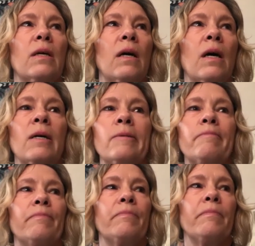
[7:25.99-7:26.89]

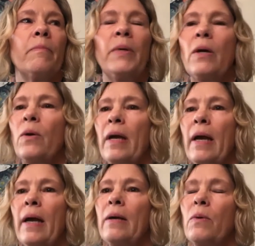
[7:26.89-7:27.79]
be
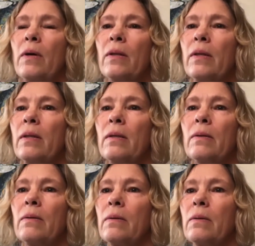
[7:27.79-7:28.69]
okay
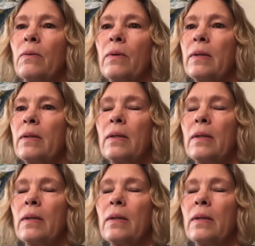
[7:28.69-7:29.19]
with